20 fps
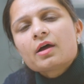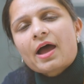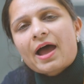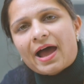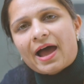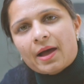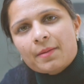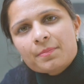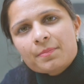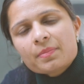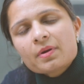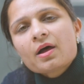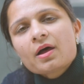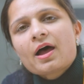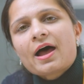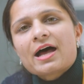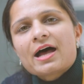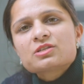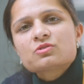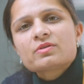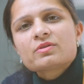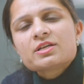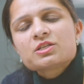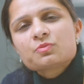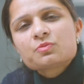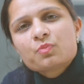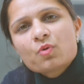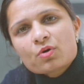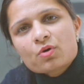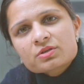app as well
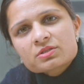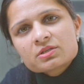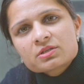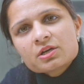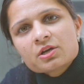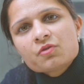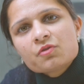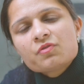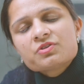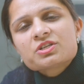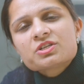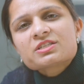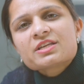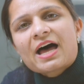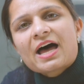as books, which is